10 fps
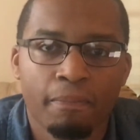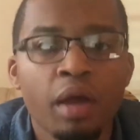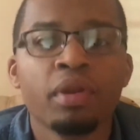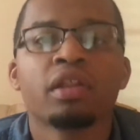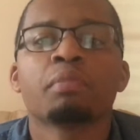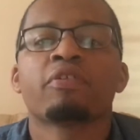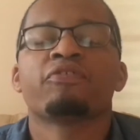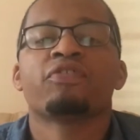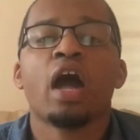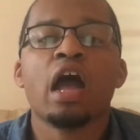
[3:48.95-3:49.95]
Coming in
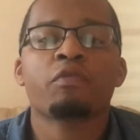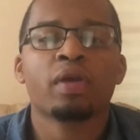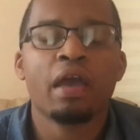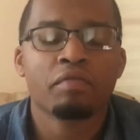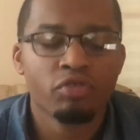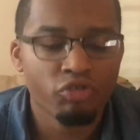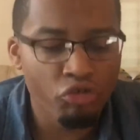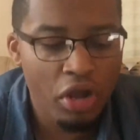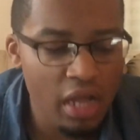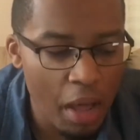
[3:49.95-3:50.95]
number five, we have a
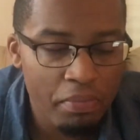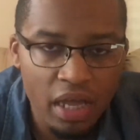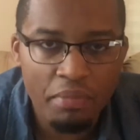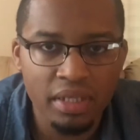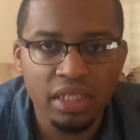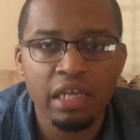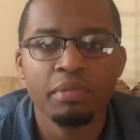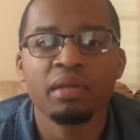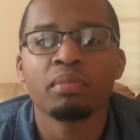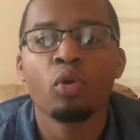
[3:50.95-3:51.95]
great up-and-coming team
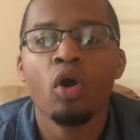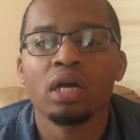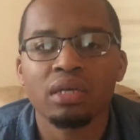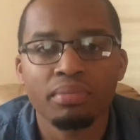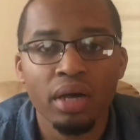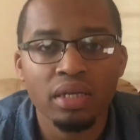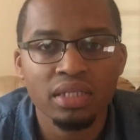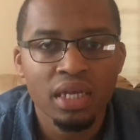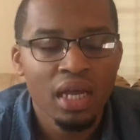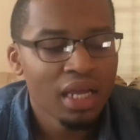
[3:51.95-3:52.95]
in the Milwaukee Bucks.